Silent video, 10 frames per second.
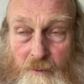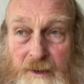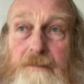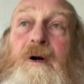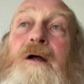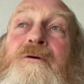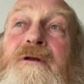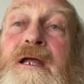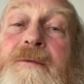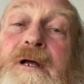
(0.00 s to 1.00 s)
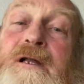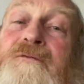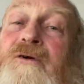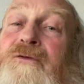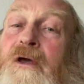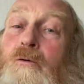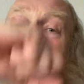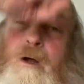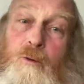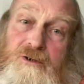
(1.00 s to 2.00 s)
that my Redeemer liveth, and
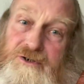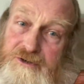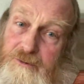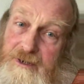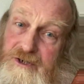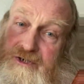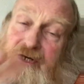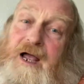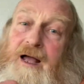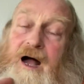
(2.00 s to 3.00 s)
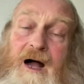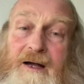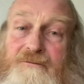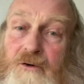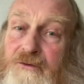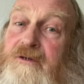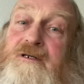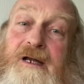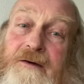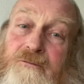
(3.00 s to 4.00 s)
all I want to do is share. I've got
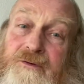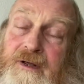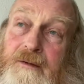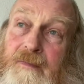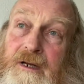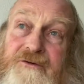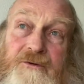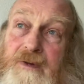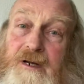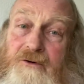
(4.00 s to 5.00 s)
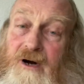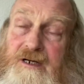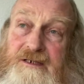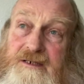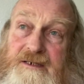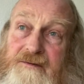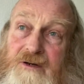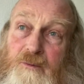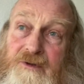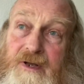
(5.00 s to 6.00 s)
this love within me. To me, Christ is
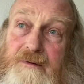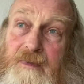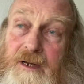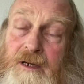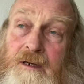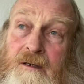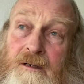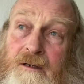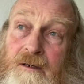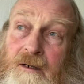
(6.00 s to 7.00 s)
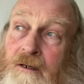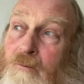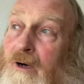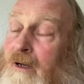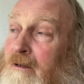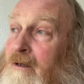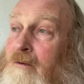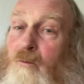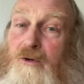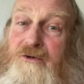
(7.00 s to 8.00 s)
living within me. Well,
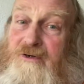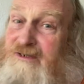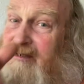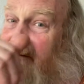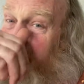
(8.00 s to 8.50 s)
what good is it if